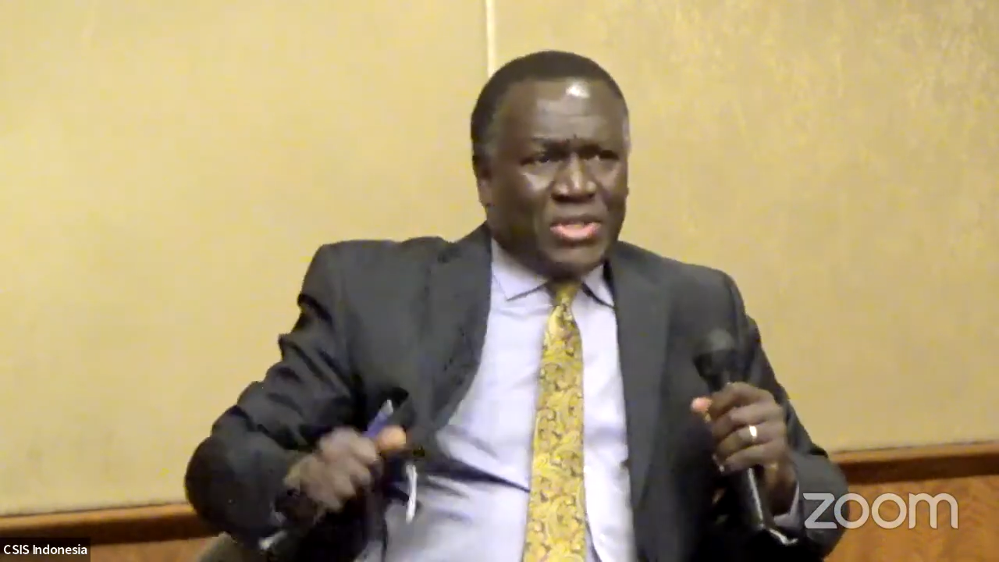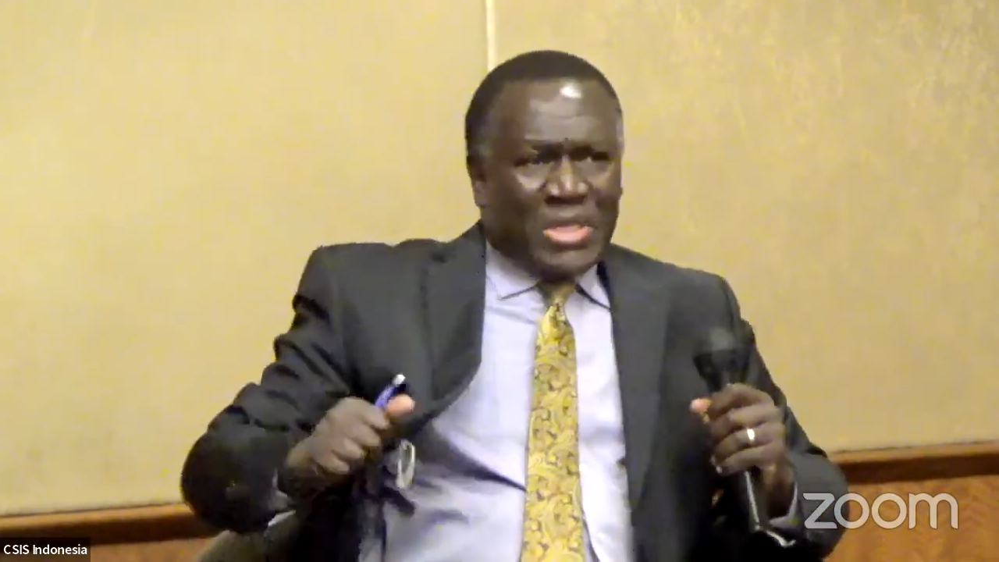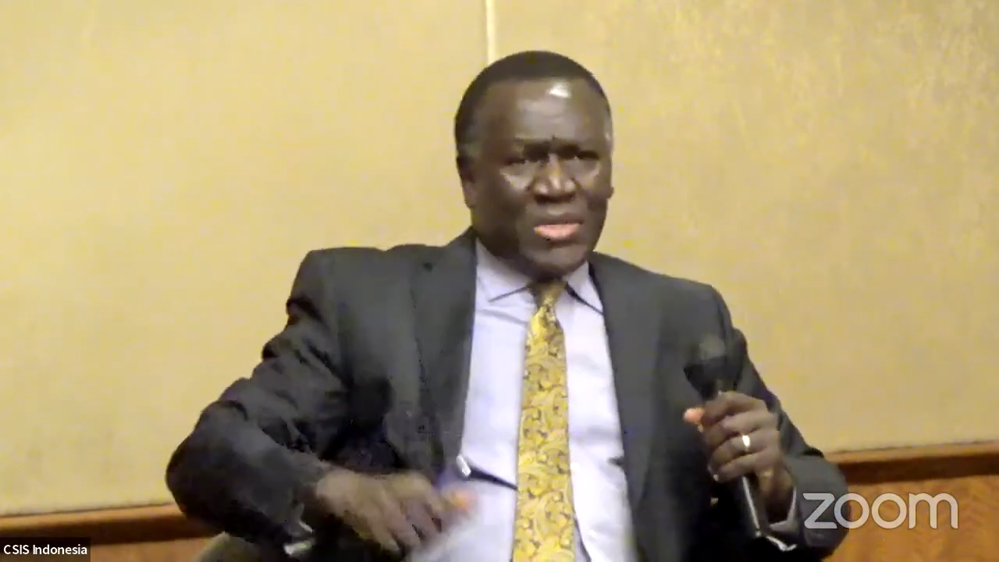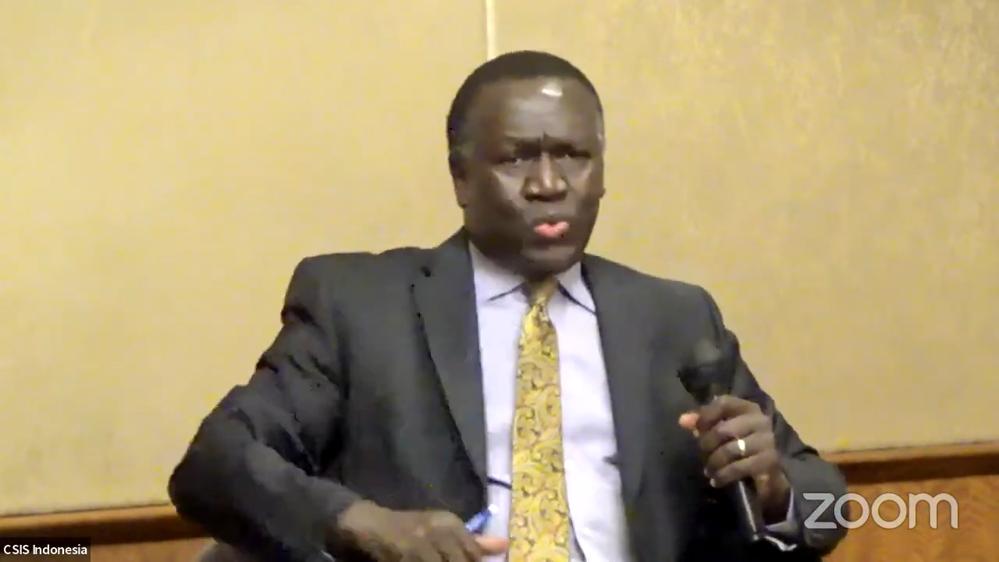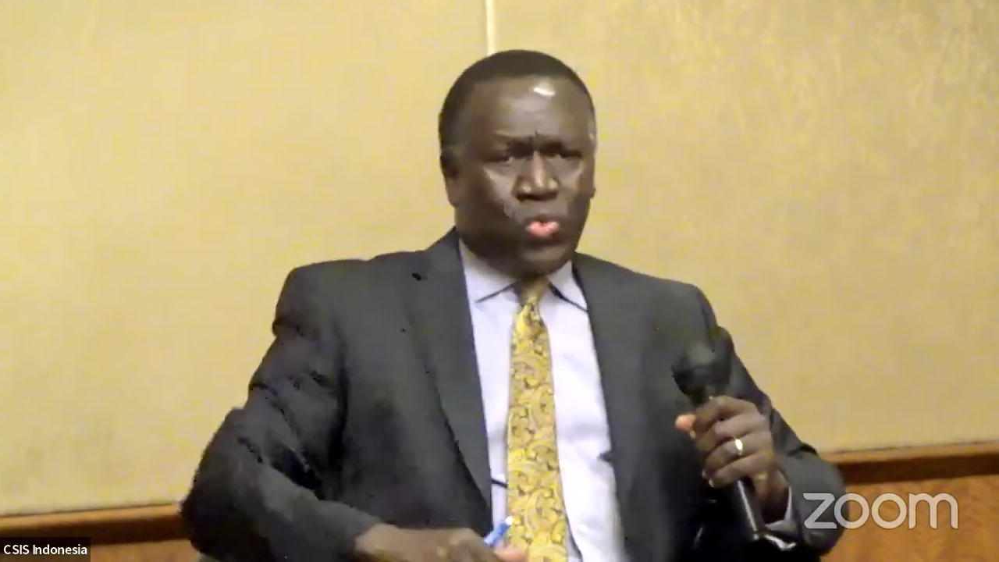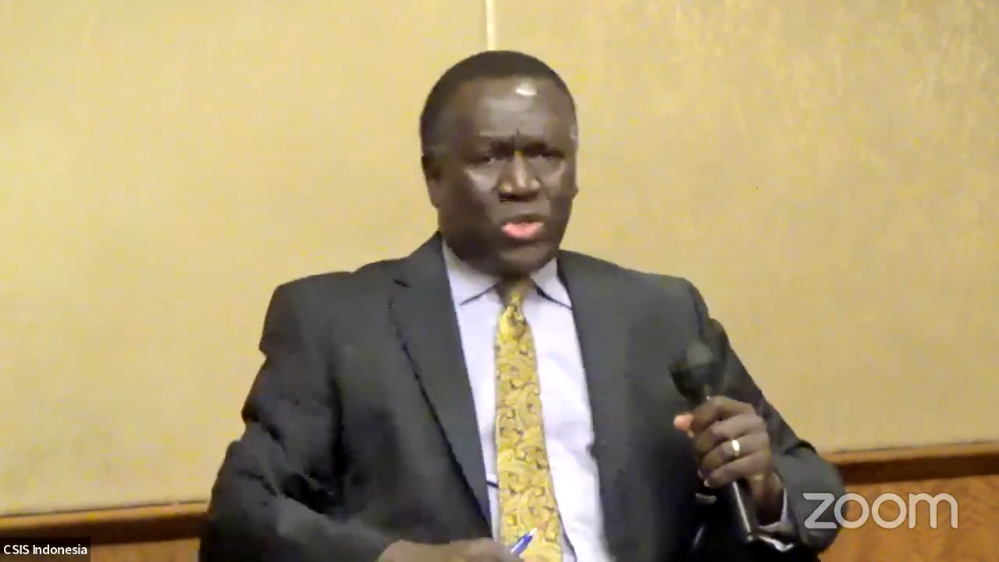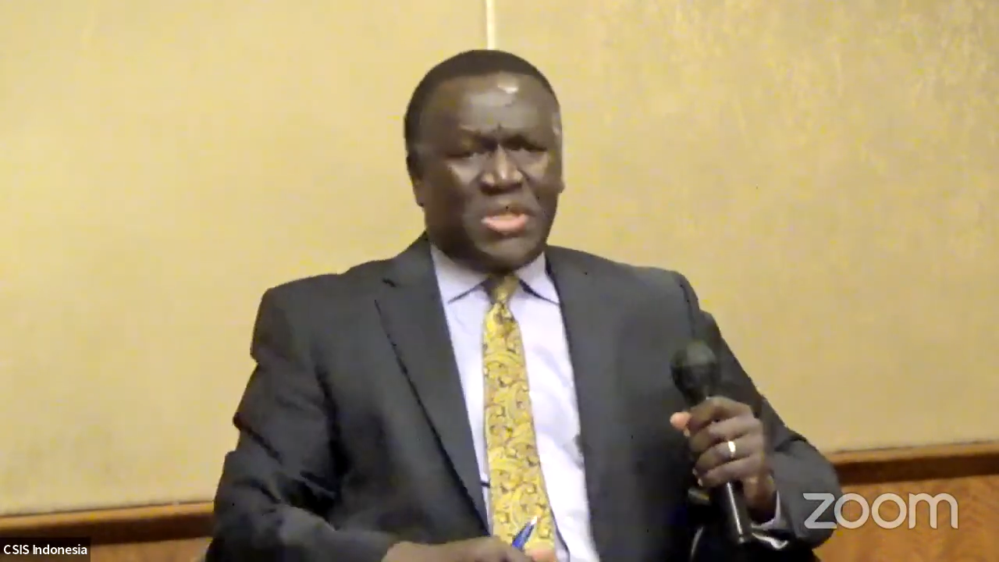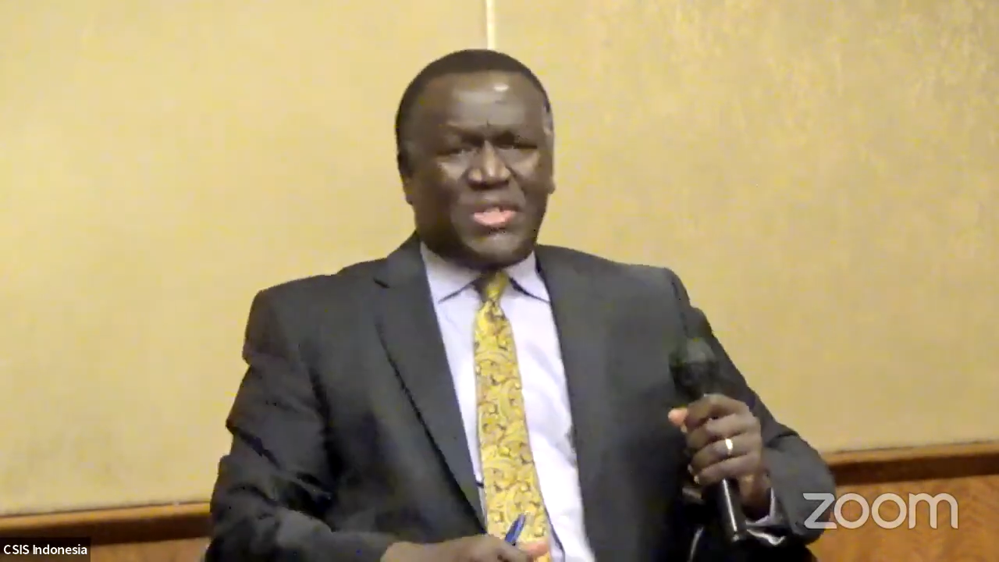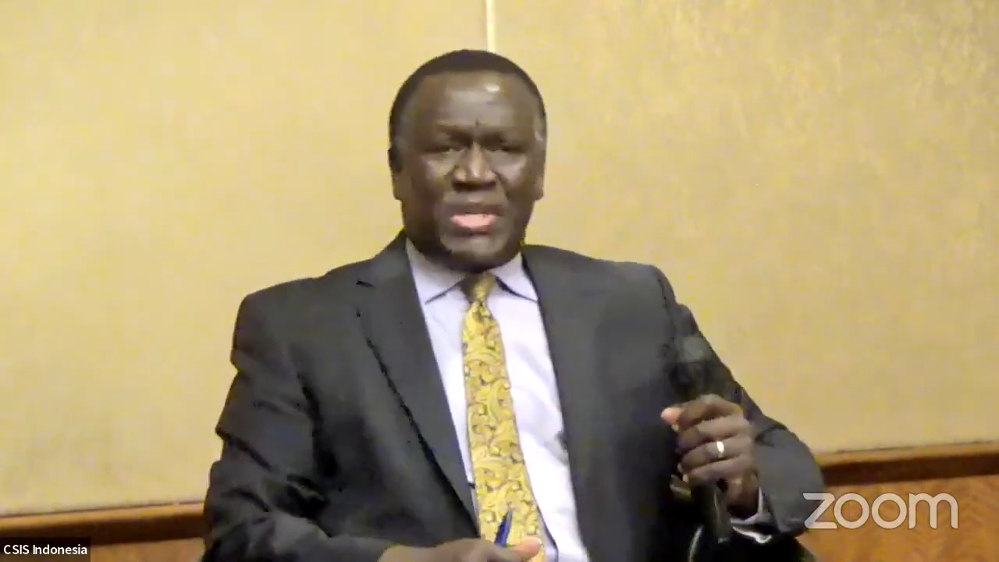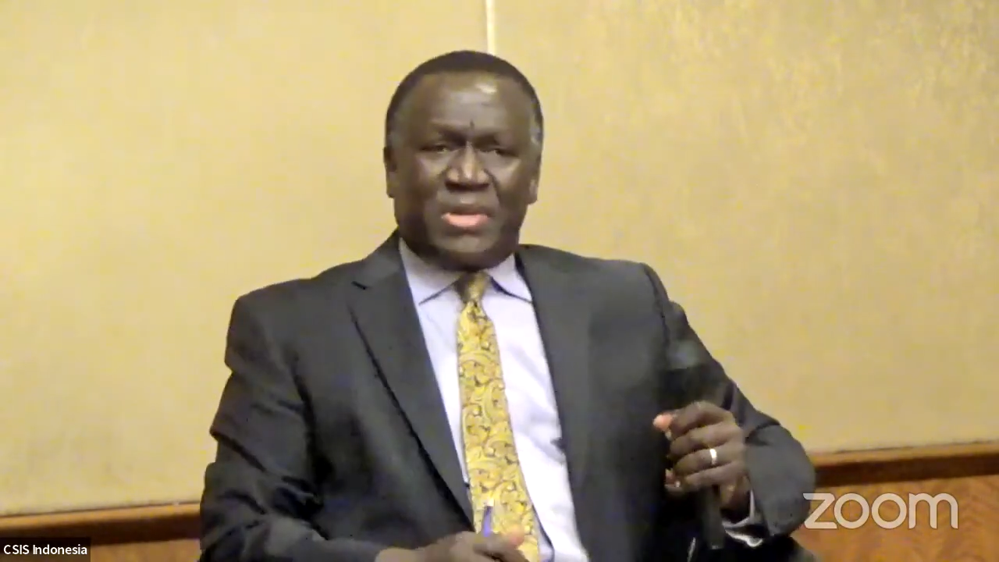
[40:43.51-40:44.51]
is what the
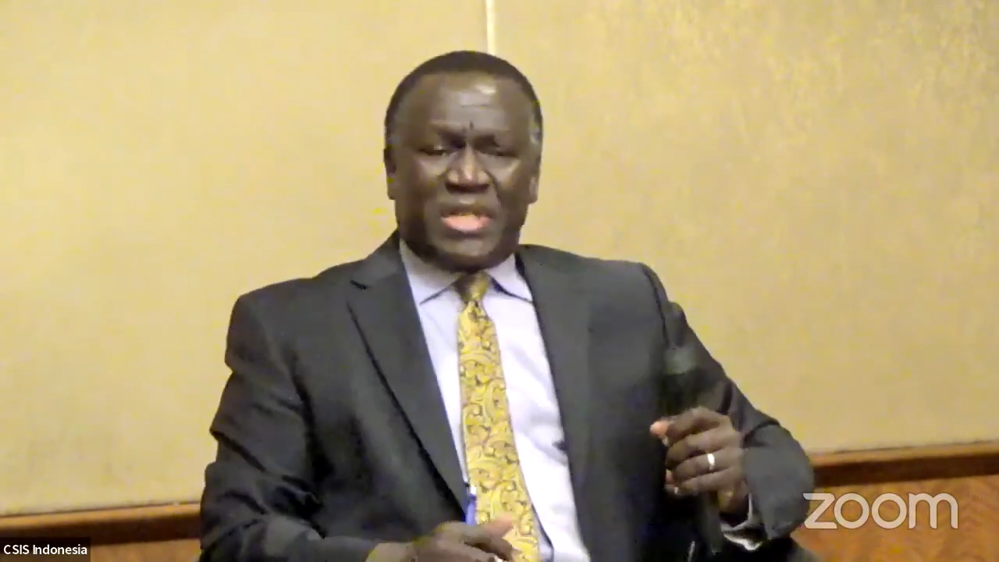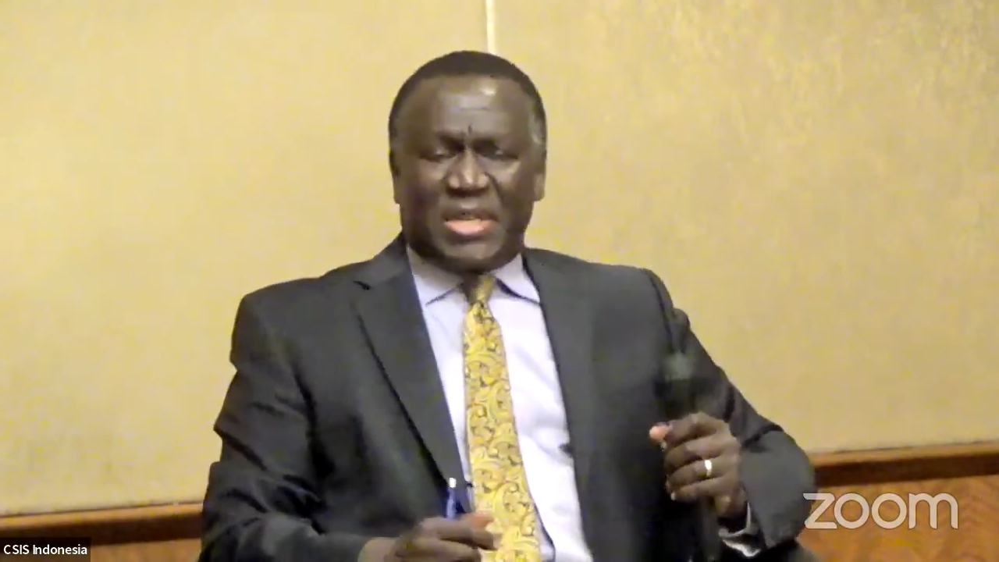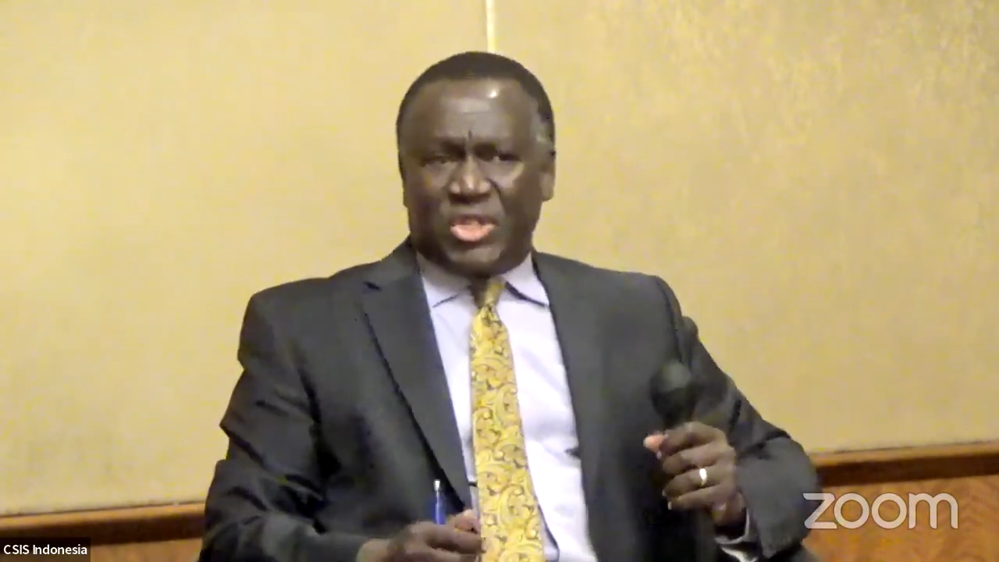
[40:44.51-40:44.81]
Secretary